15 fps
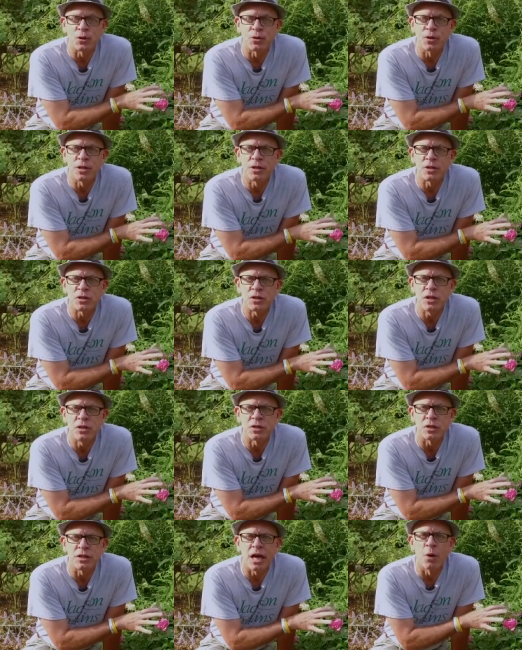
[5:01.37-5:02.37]
early in the
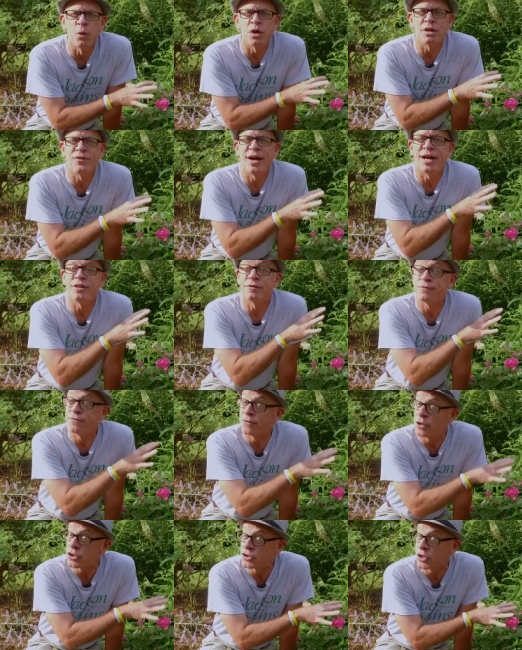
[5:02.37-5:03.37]
season, I wouldn't have had the
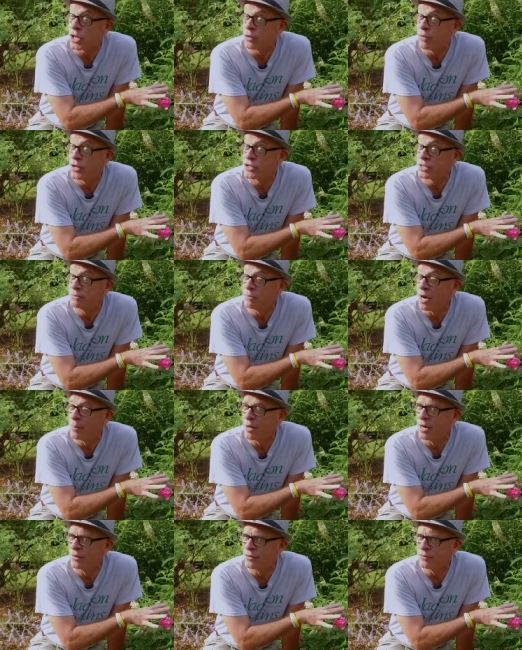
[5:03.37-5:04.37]
first generation of
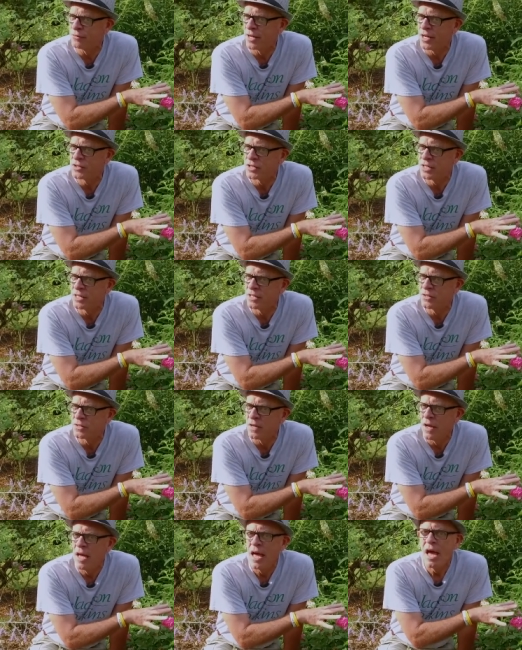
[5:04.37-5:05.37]
mama hoverflies kids